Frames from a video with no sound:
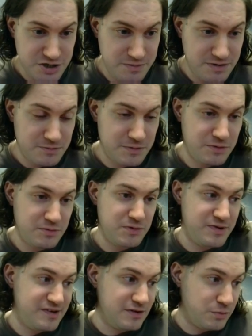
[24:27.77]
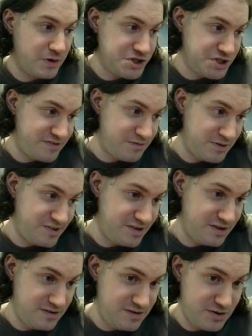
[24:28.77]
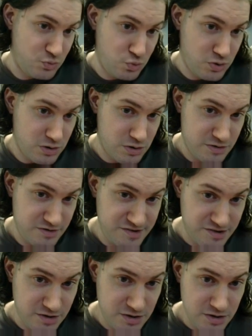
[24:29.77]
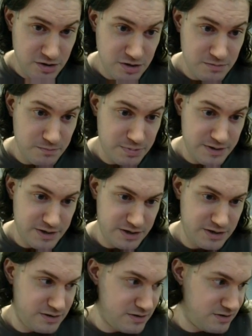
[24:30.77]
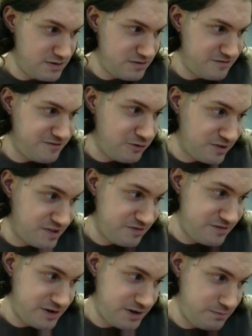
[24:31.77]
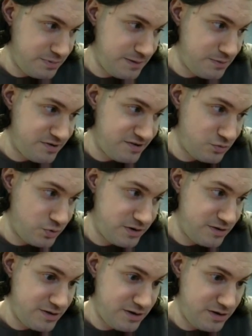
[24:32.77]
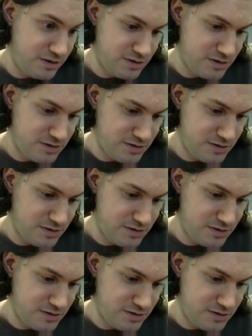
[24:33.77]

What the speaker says: I mean, you steal wages from, let's say, 10 workers by falsifying papers on when they